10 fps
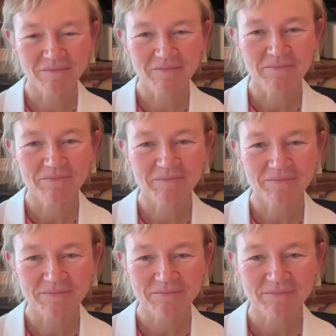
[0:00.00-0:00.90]

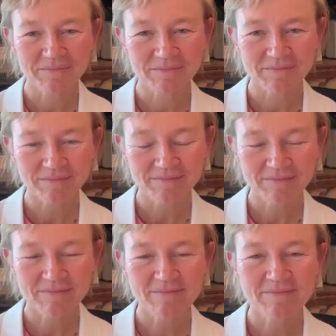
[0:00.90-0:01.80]

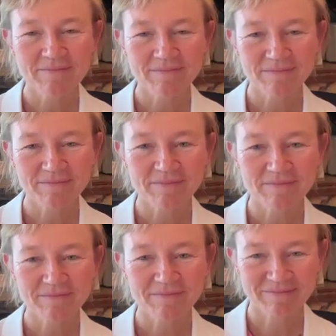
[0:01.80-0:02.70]

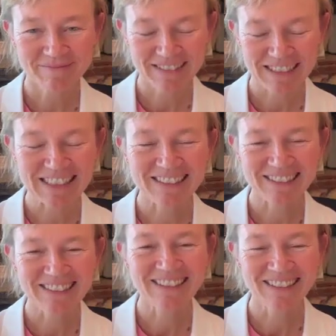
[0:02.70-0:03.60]

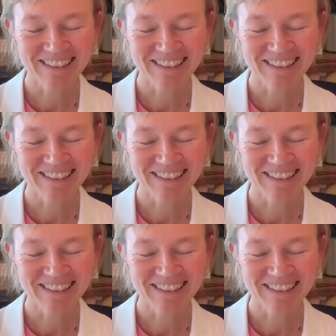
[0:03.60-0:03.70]
This person isn't speaking.